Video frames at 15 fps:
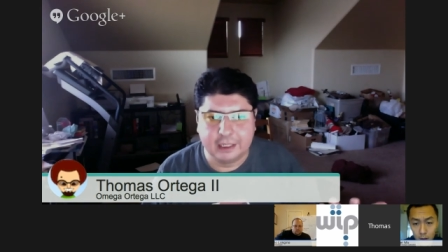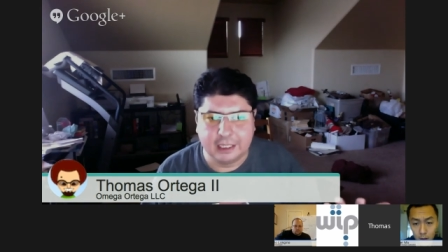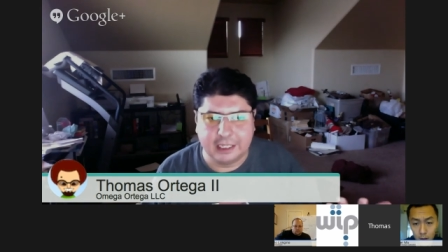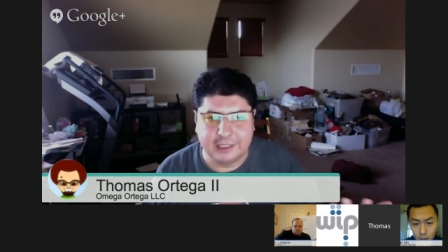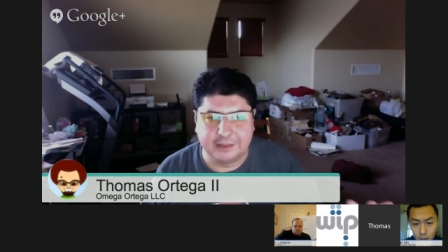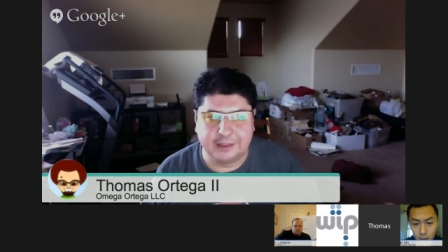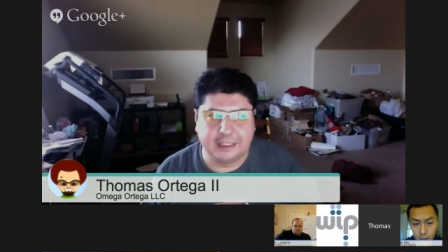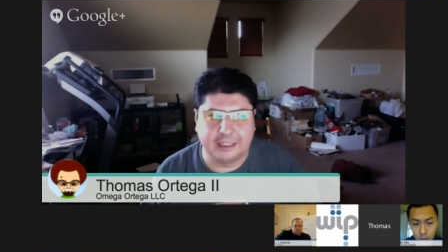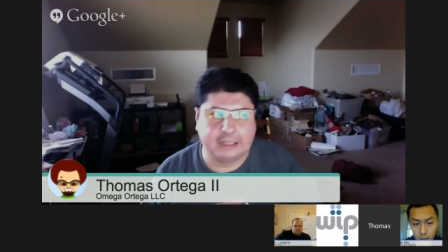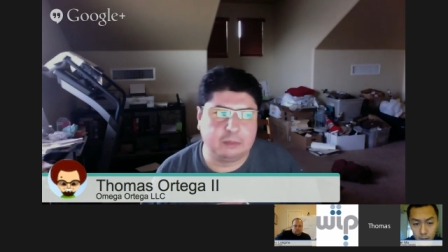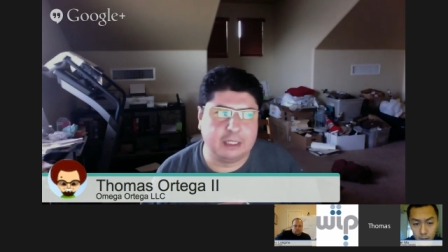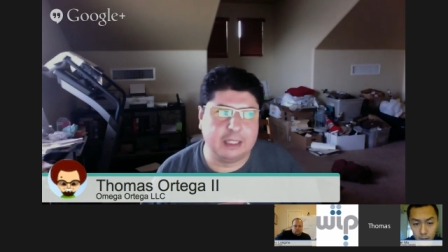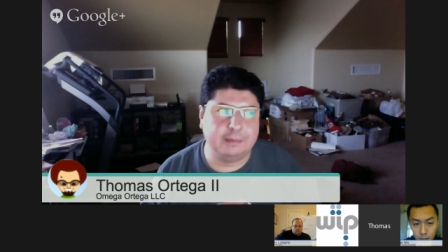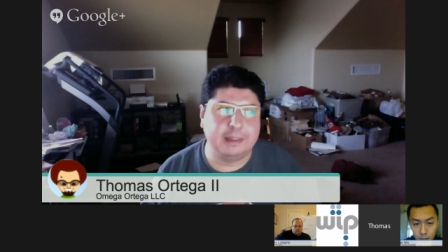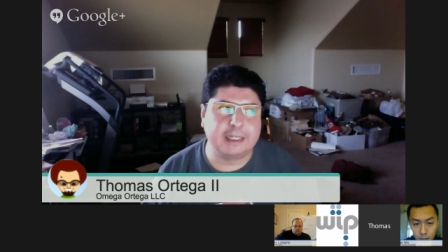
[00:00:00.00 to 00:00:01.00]
and you're like, well,
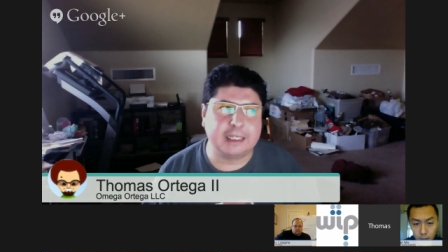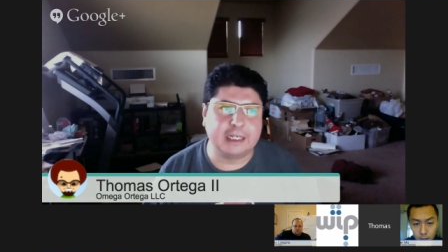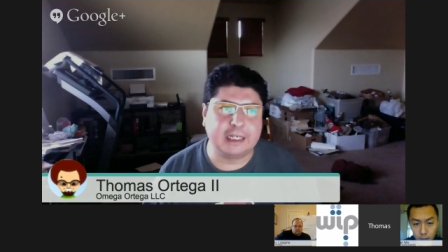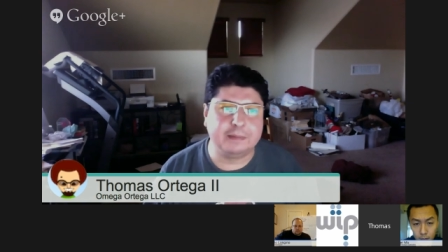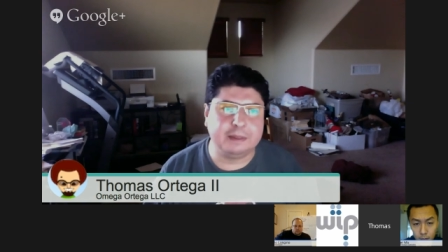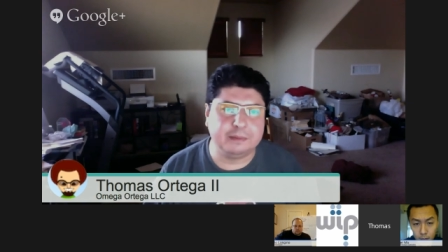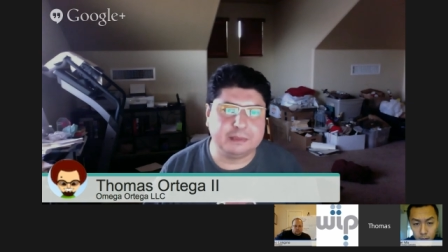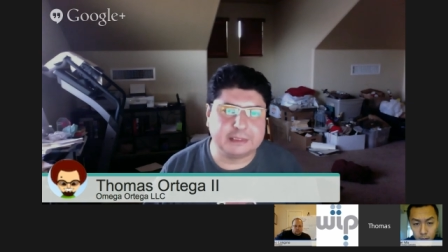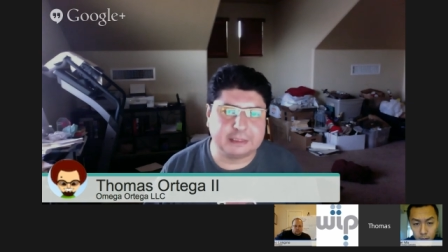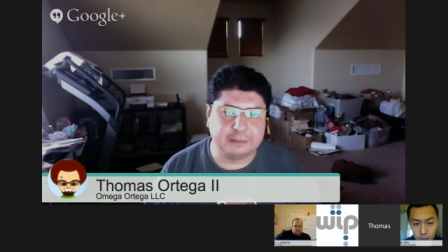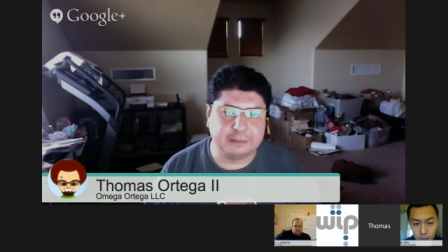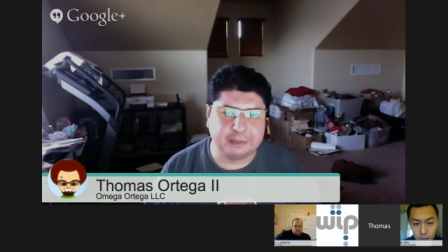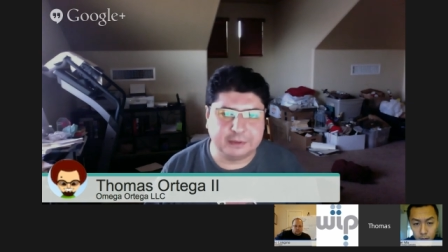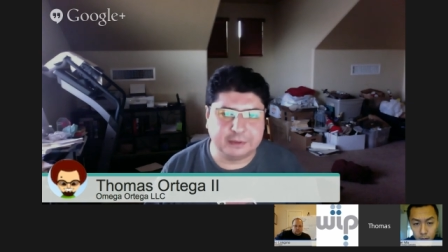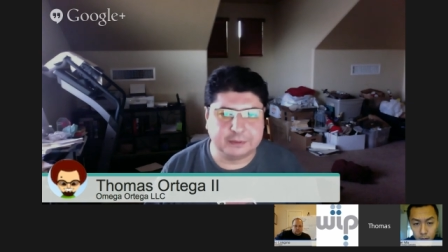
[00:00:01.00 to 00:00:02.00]
how am I going to compete with
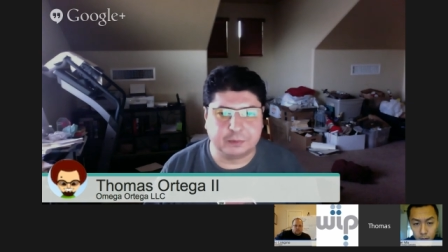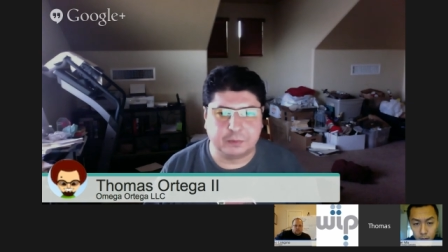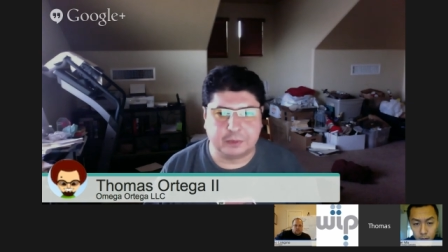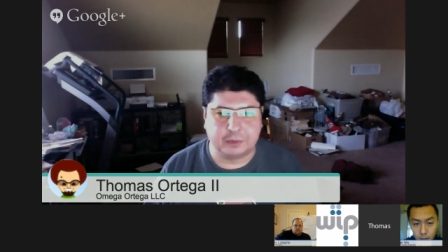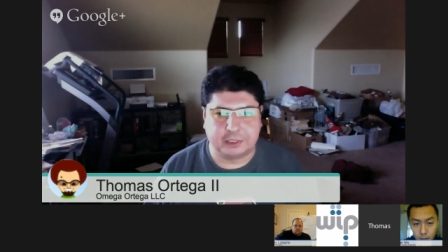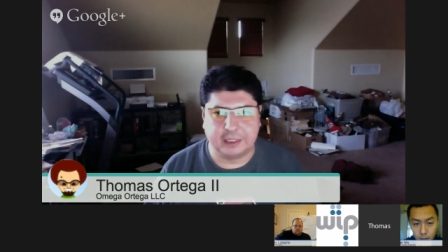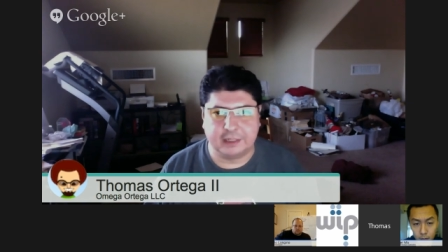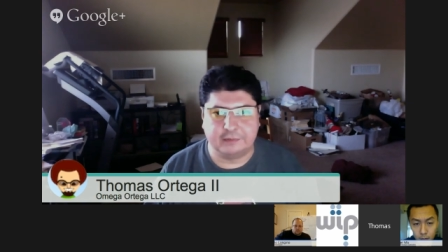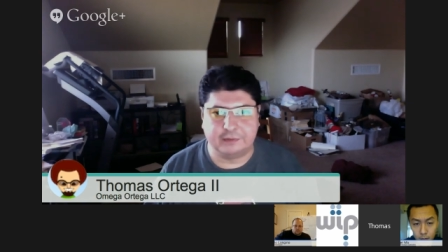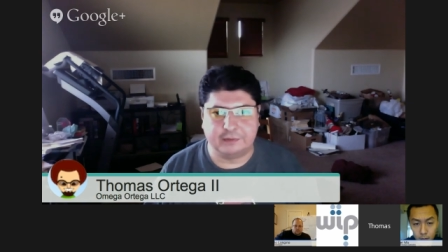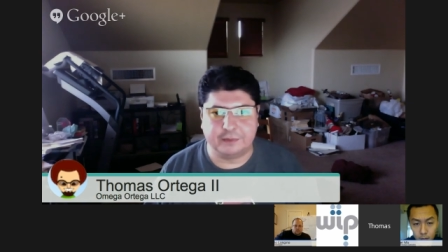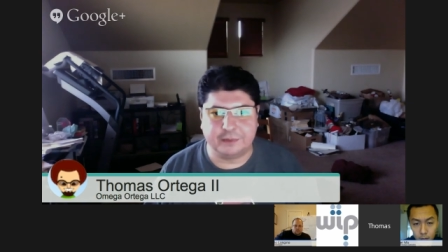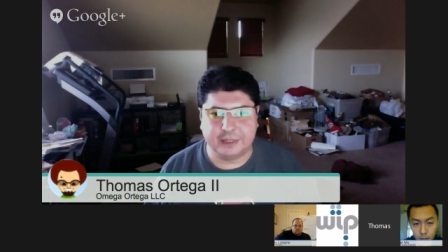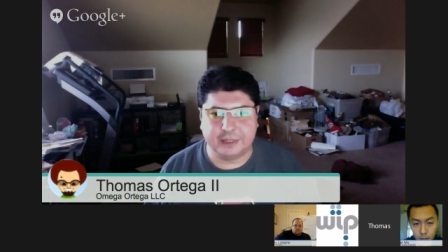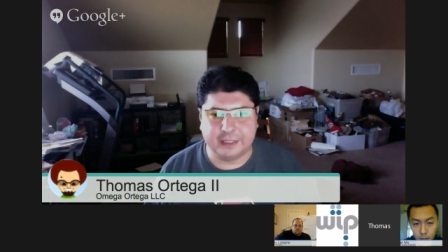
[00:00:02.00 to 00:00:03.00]
somebody who's been working on it for
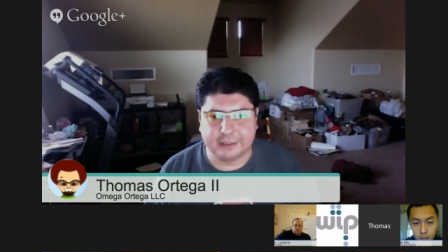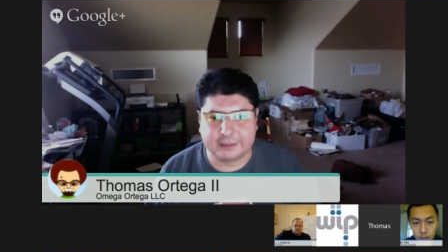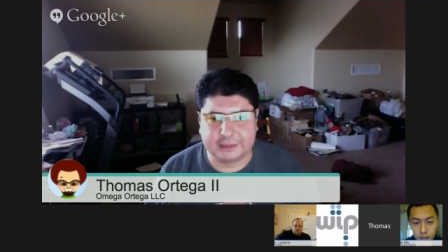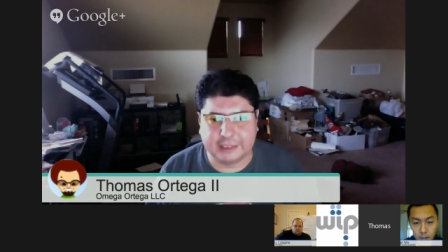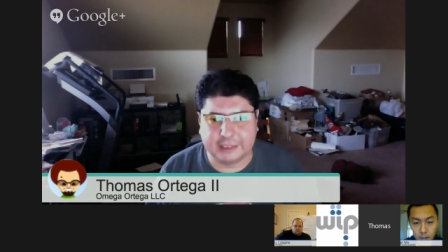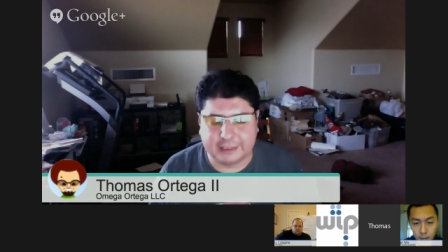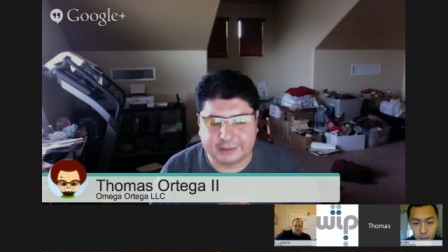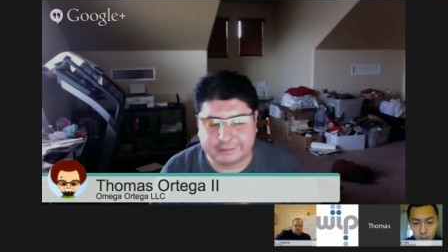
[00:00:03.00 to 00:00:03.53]
3 years? Like,